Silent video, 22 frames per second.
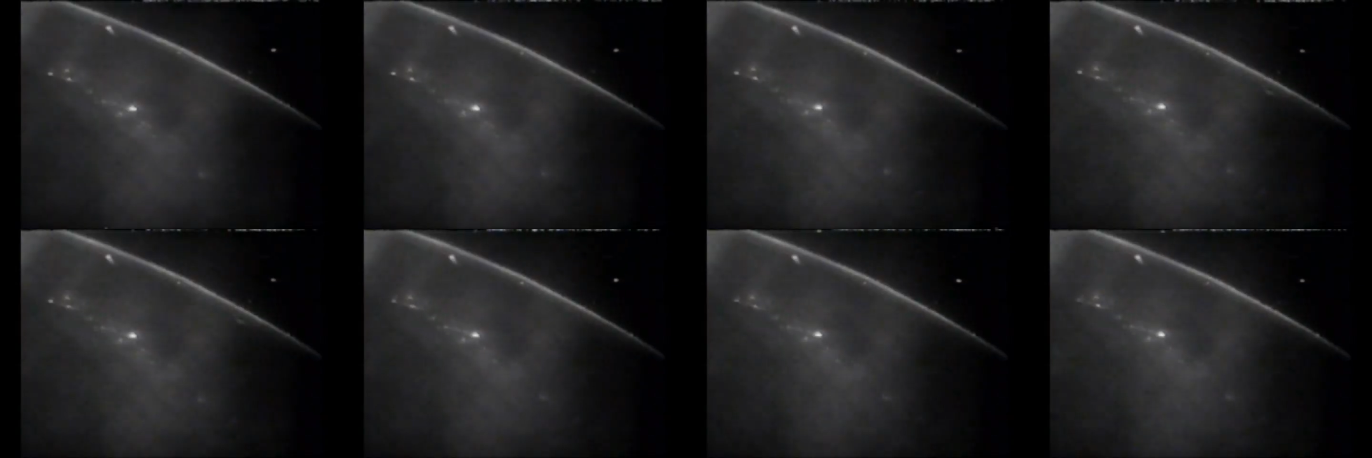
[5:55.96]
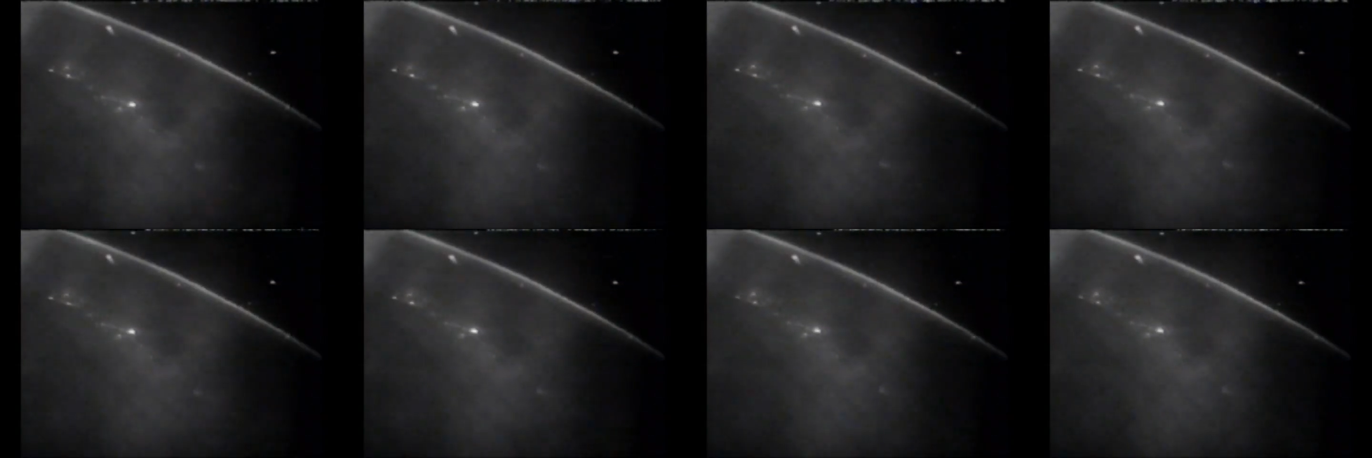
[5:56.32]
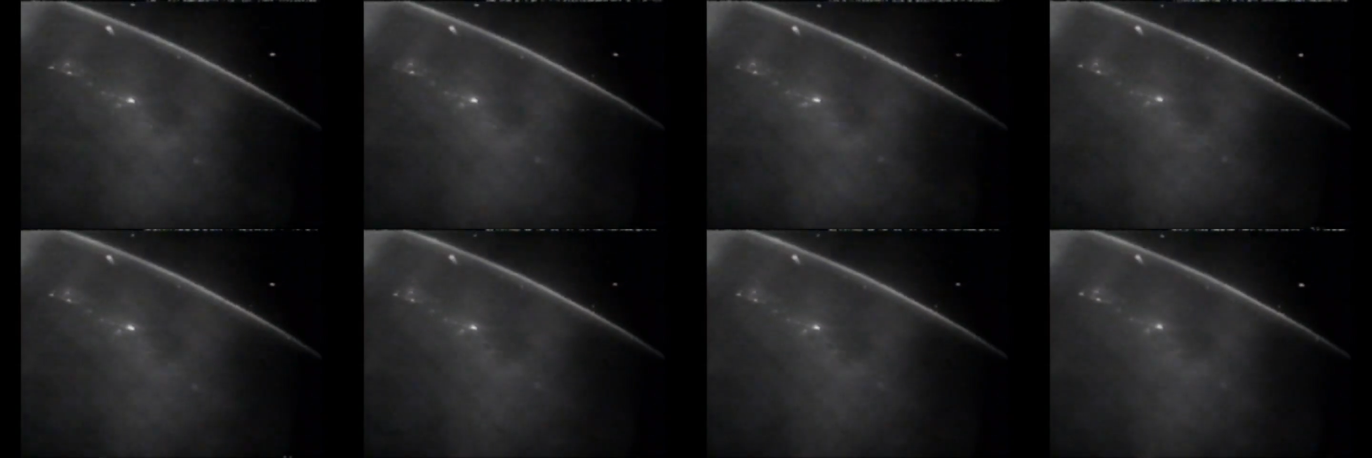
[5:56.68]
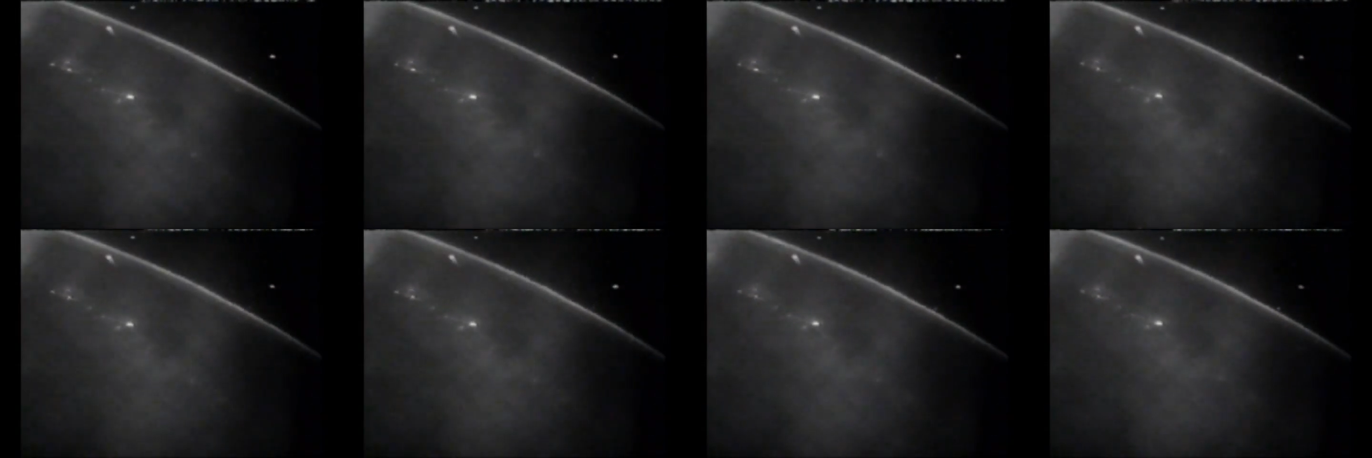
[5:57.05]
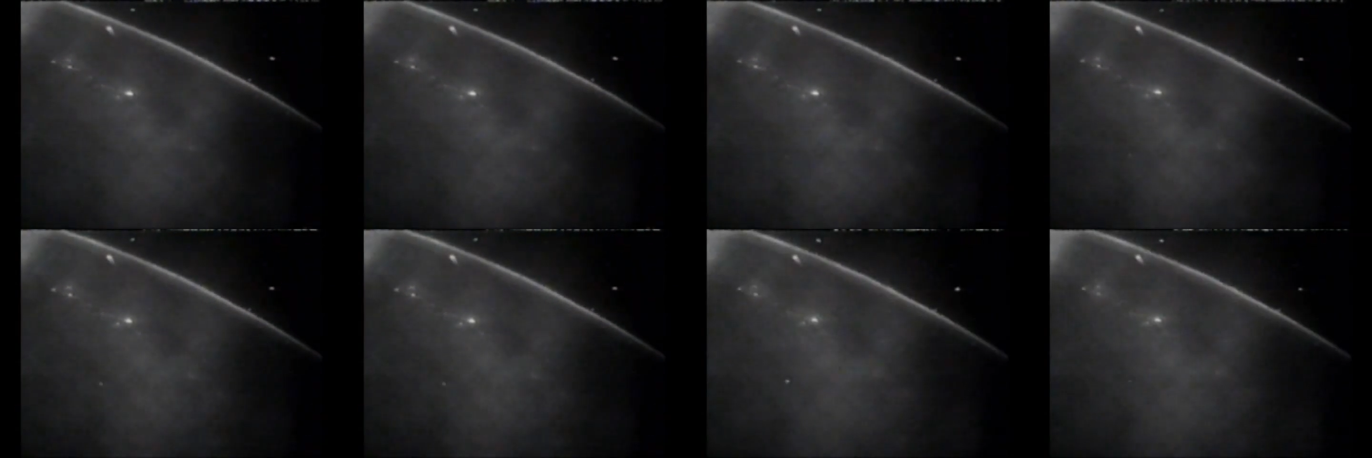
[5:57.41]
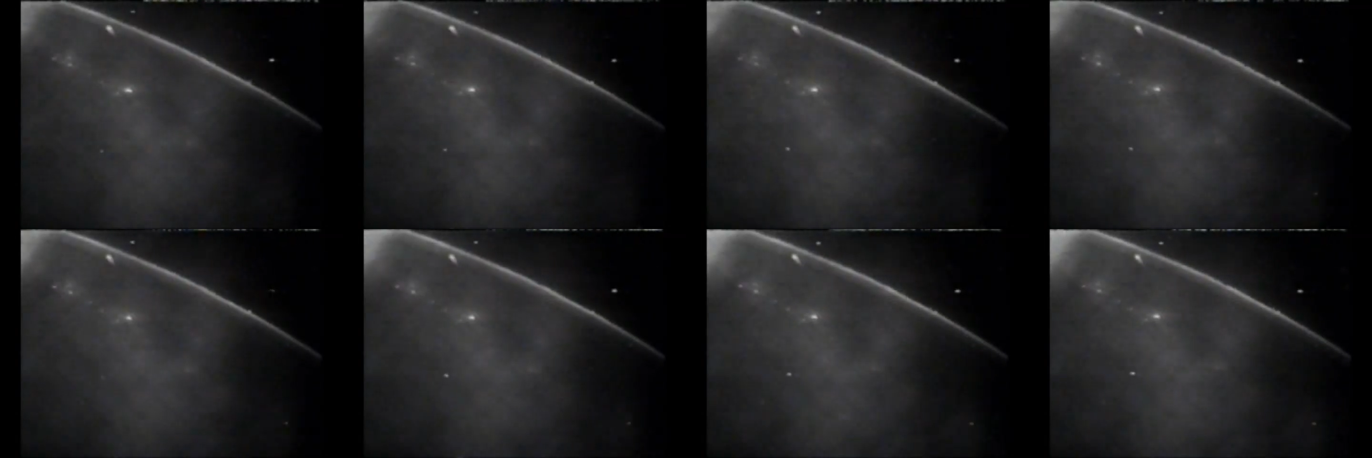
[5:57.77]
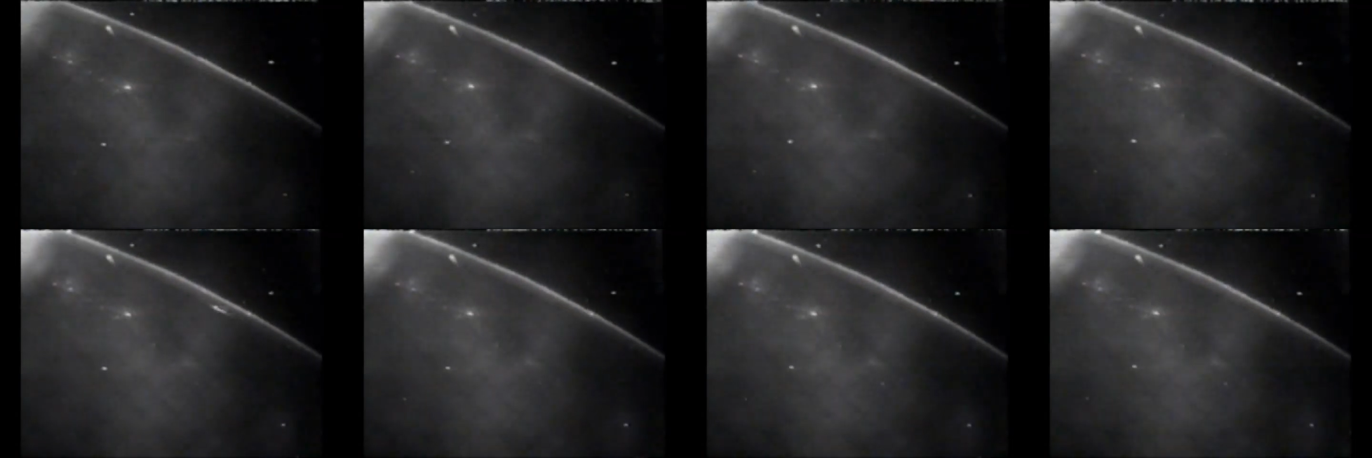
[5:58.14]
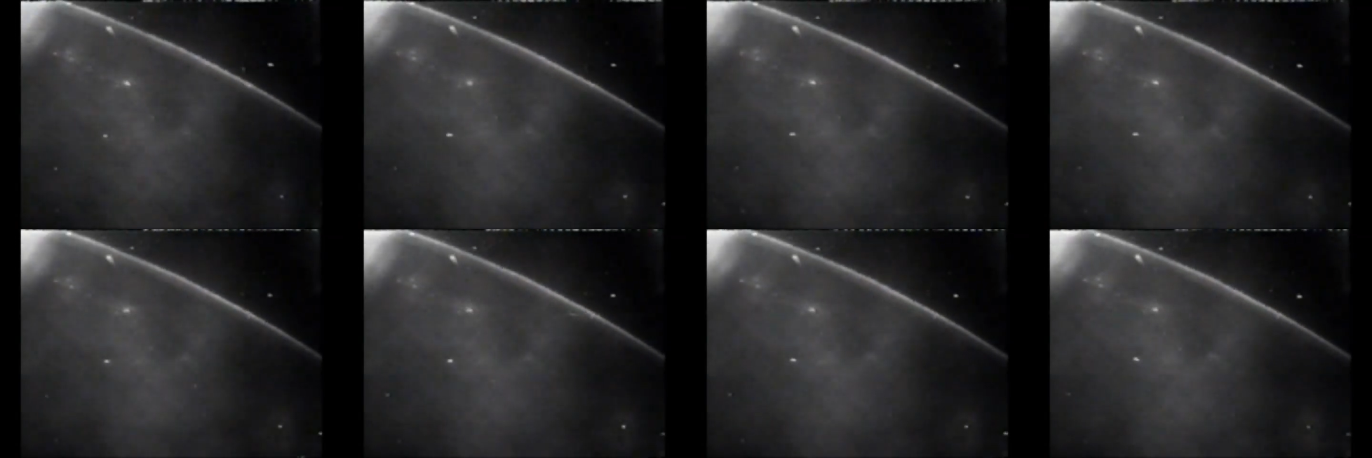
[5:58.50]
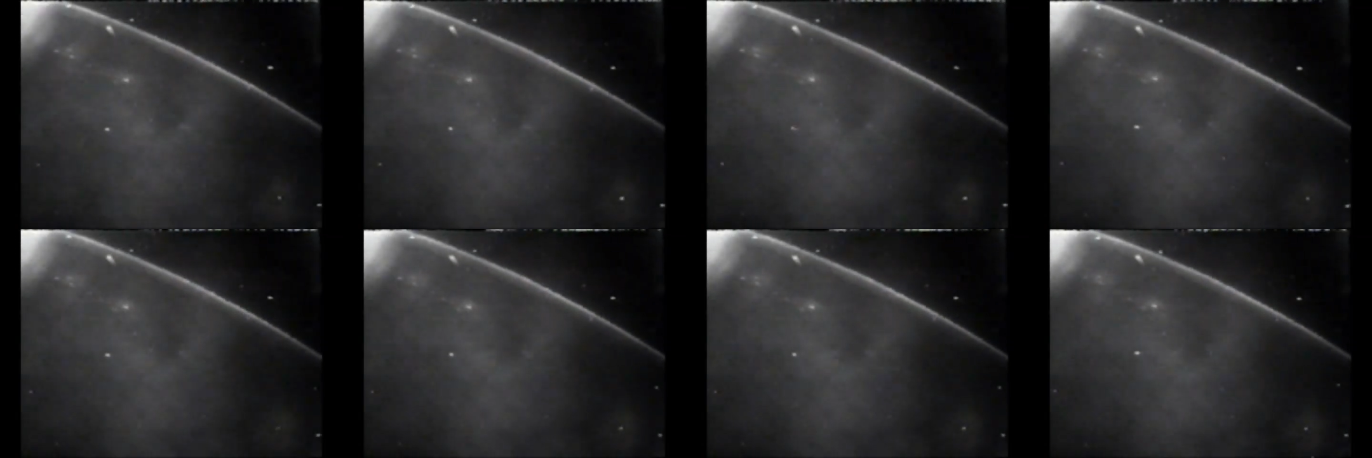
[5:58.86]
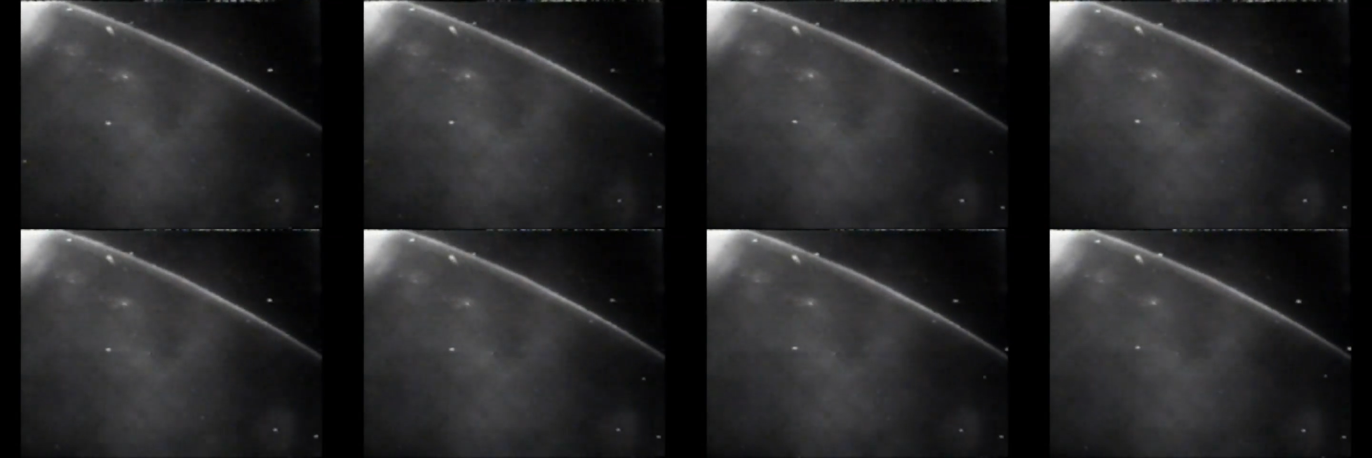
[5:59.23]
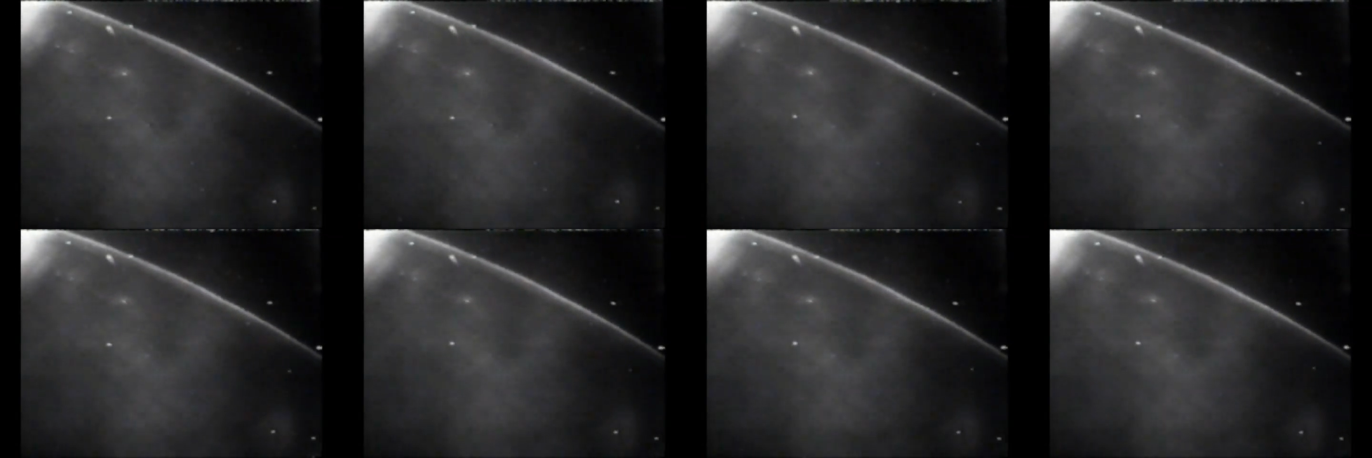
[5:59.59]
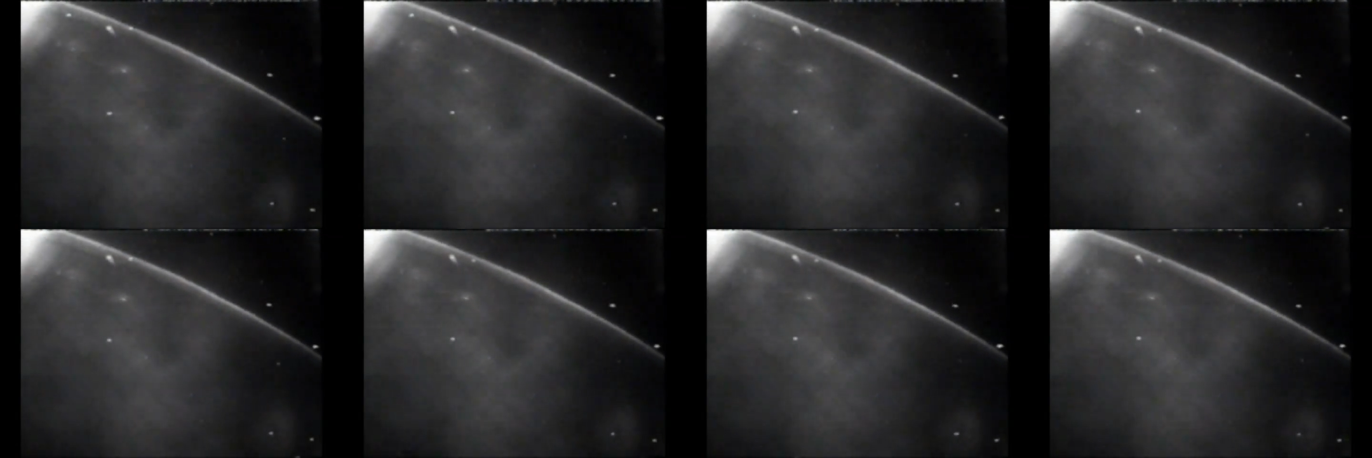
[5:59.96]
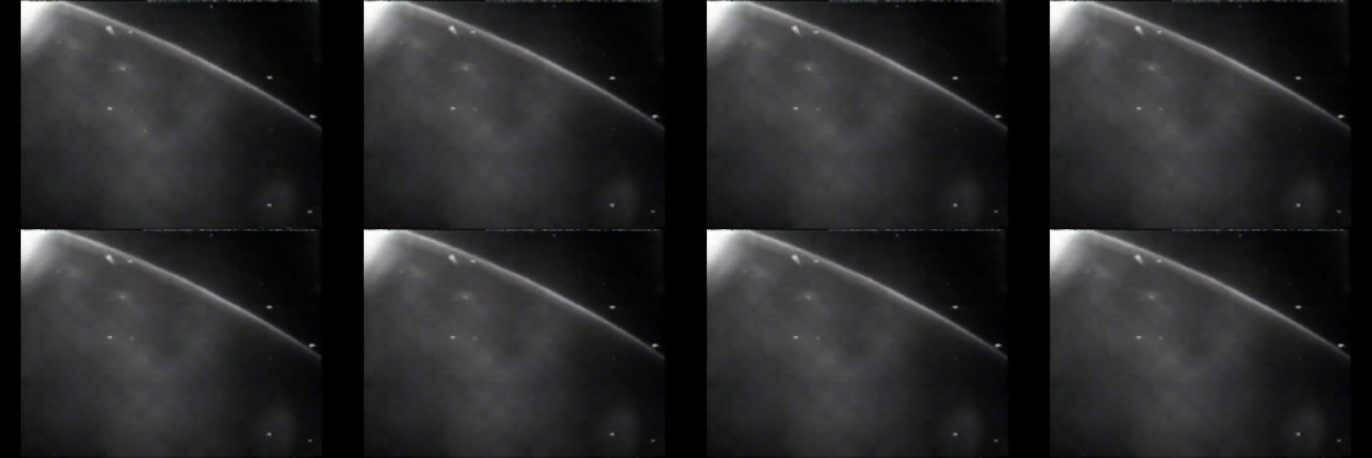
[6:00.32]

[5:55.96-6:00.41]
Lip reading: No face is visible, so there are no lips to read.